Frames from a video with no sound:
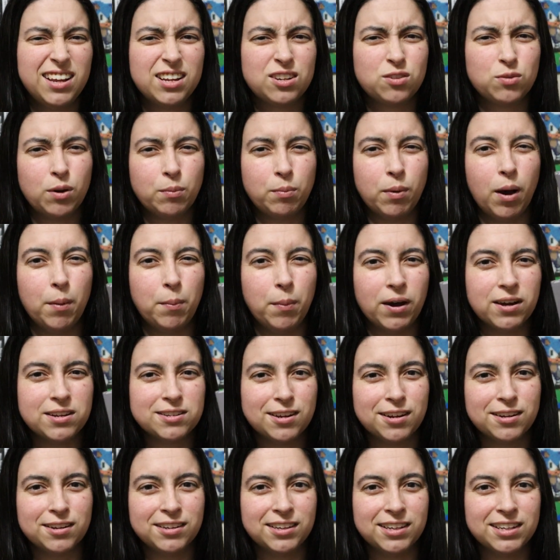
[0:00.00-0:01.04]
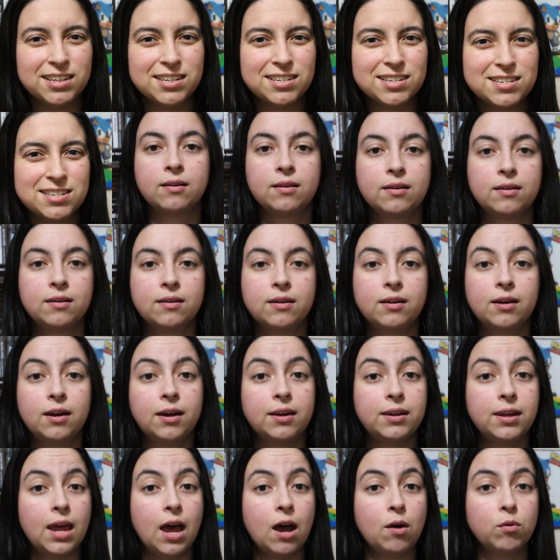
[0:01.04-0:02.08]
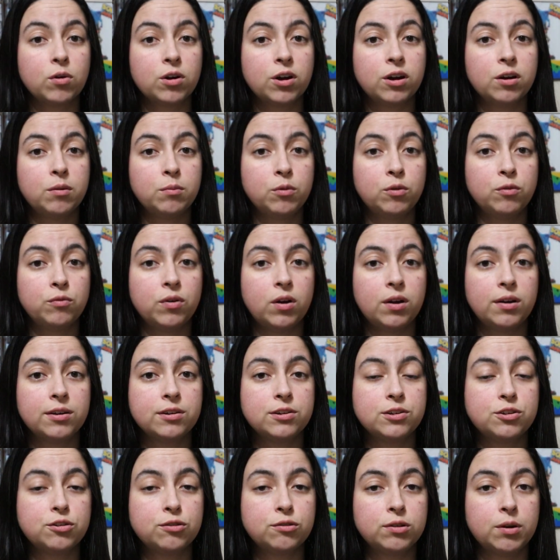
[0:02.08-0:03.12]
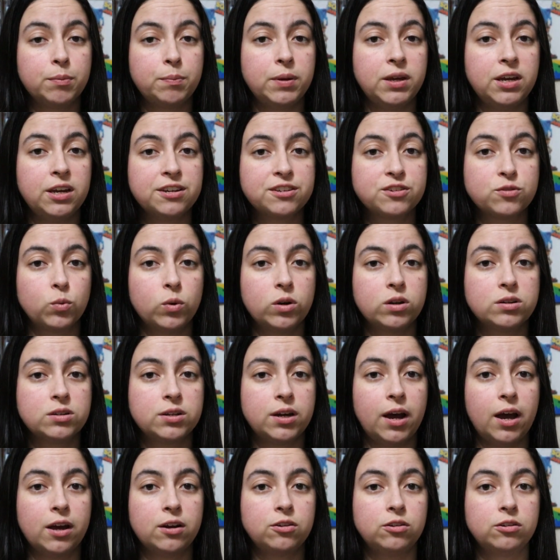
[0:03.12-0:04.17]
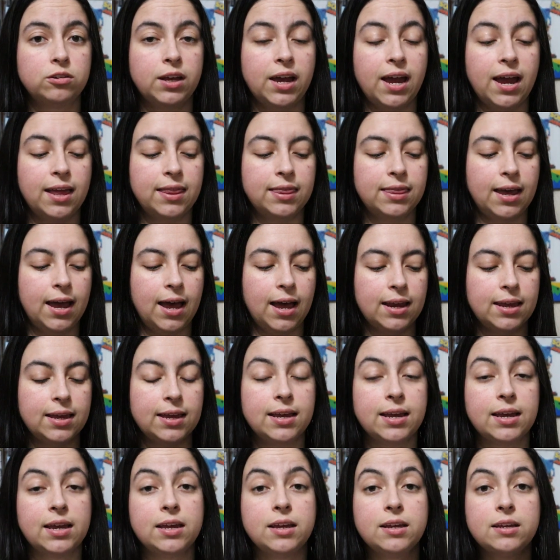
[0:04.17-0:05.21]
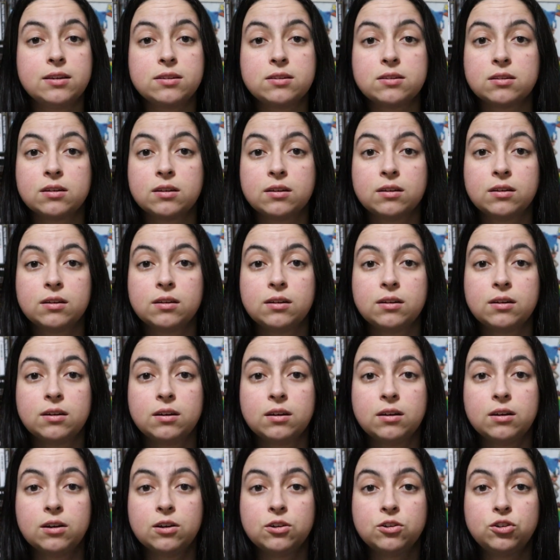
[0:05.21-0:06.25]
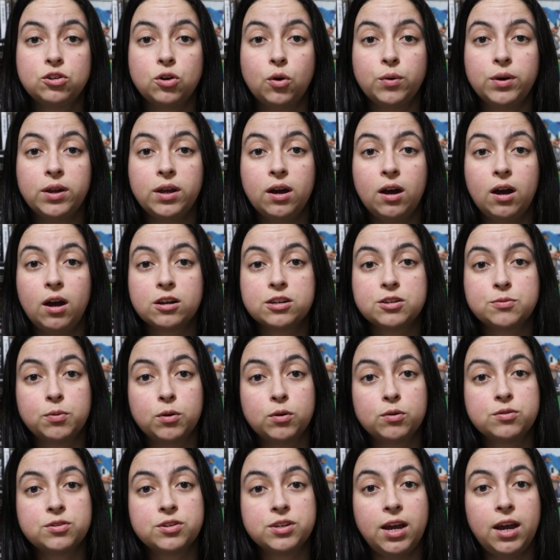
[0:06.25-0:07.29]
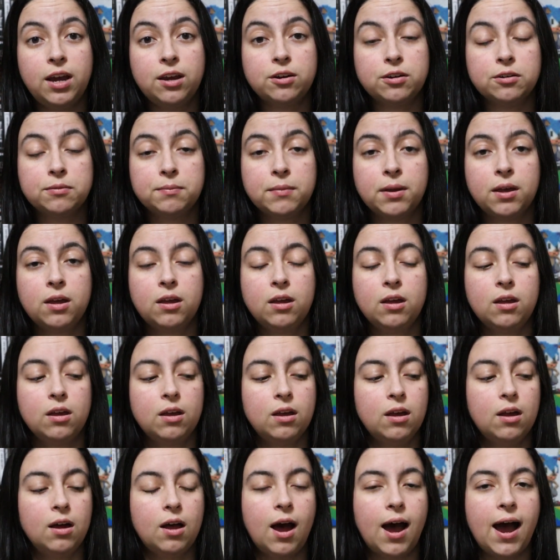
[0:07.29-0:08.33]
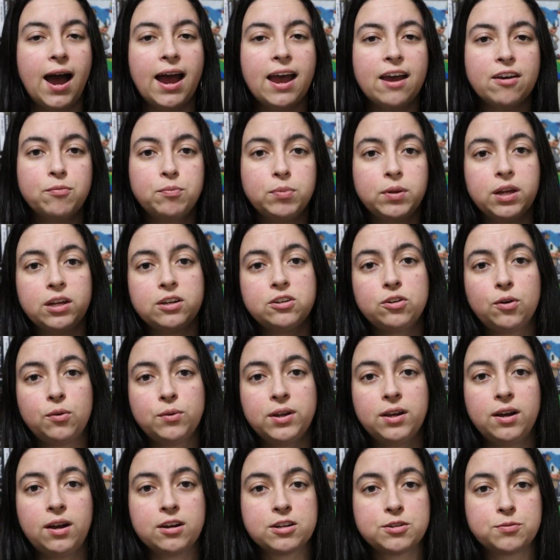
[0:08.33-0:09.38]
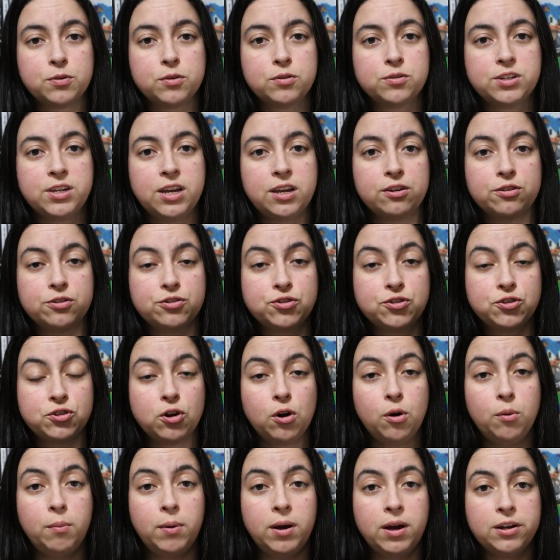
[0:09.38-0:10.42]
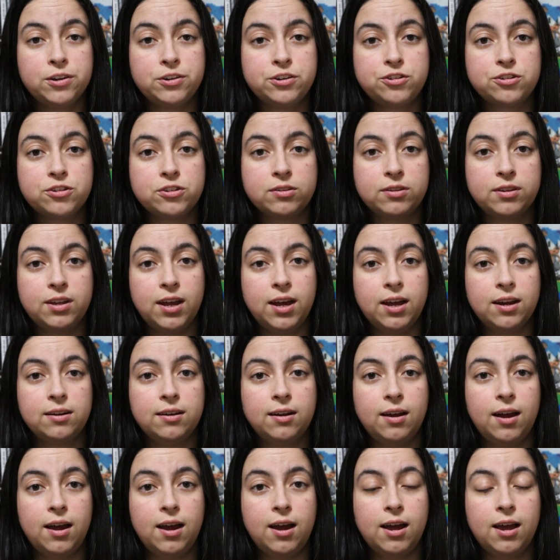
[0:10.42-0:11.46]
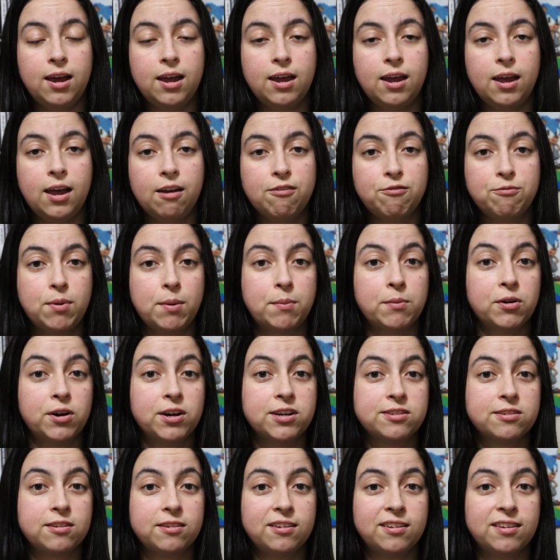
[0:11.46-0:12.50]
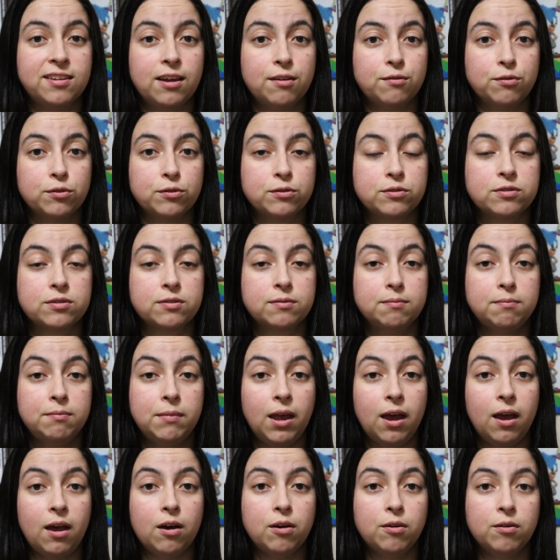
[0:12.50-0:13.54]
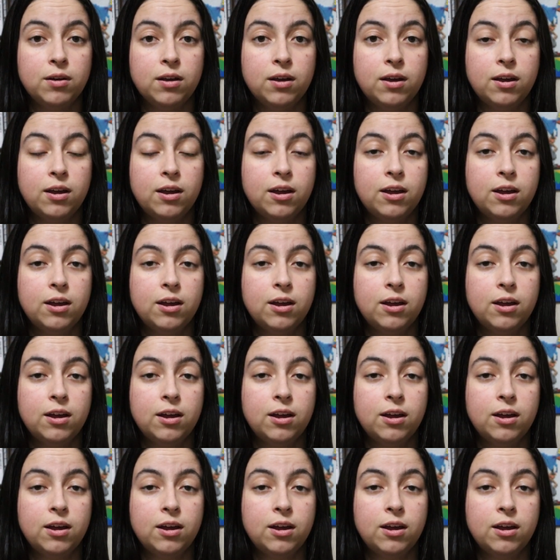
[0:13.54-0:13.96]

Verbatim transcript: that's why Popeye's on the list. Now we're going to move on to a PS1 title, and that is Tony Hawk's Pro Skater. I have played Tony Hawk's Pro Skater so much that I have memorized all the levels. Now,